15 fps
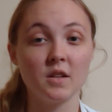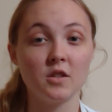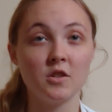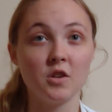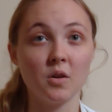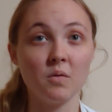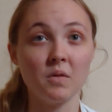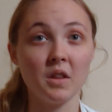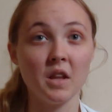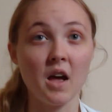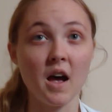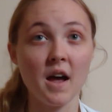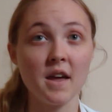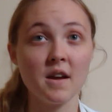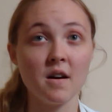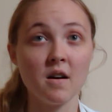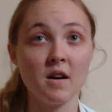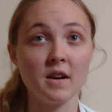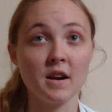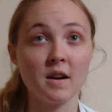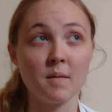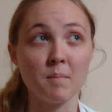don't rely
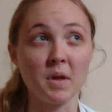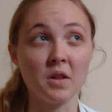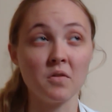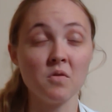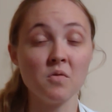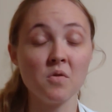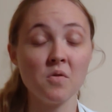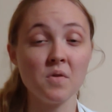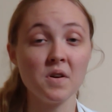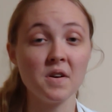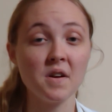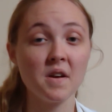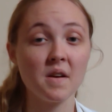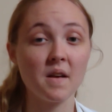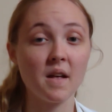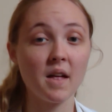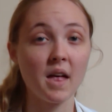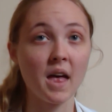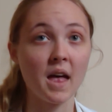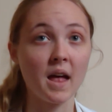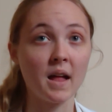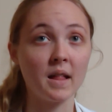on an umbilical cord,
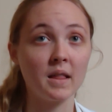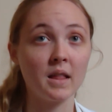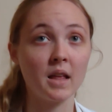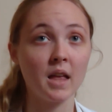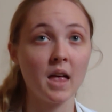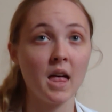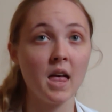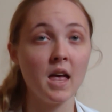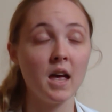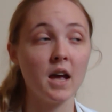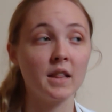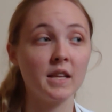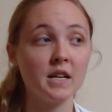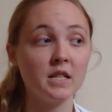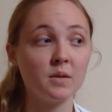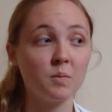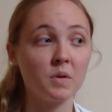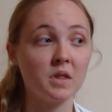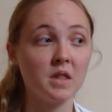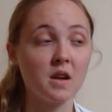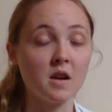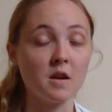and at least
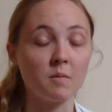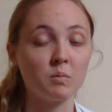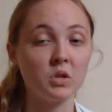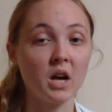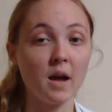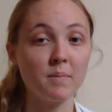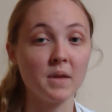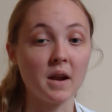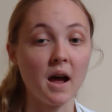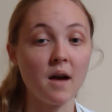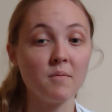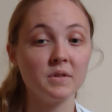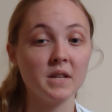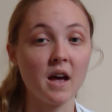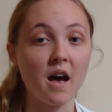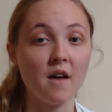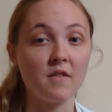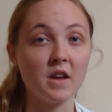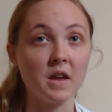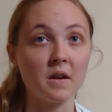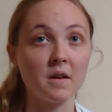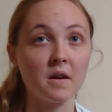with the type that I was
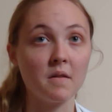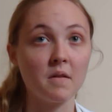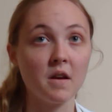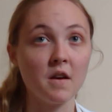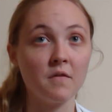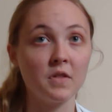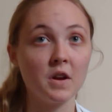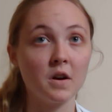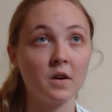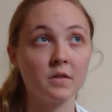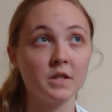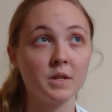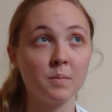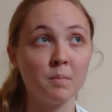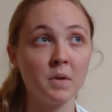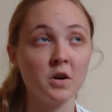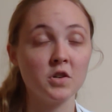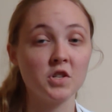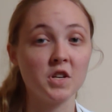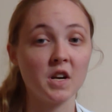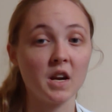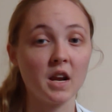having, if they're
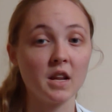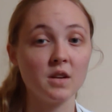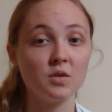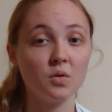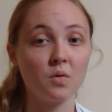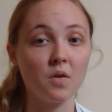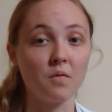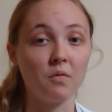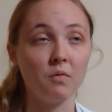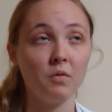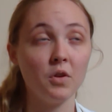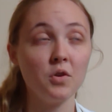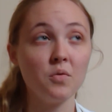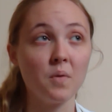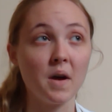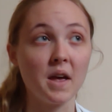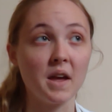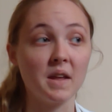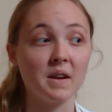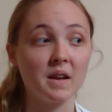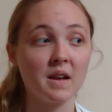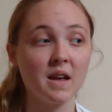submerged in any sort of
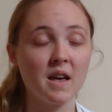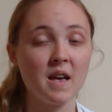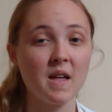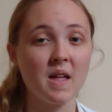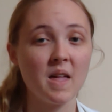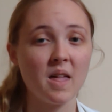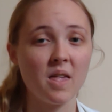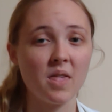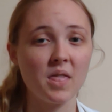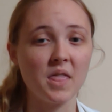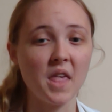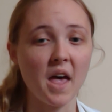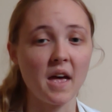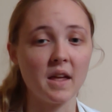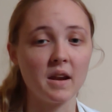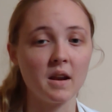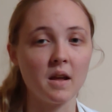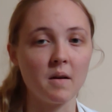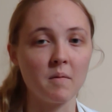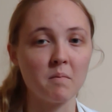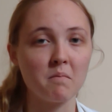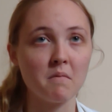fluid,
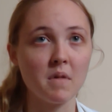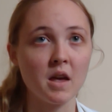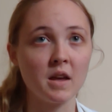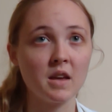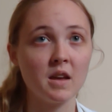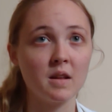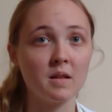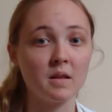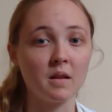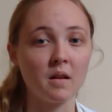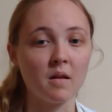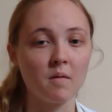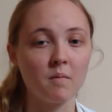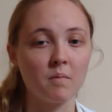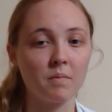then it can,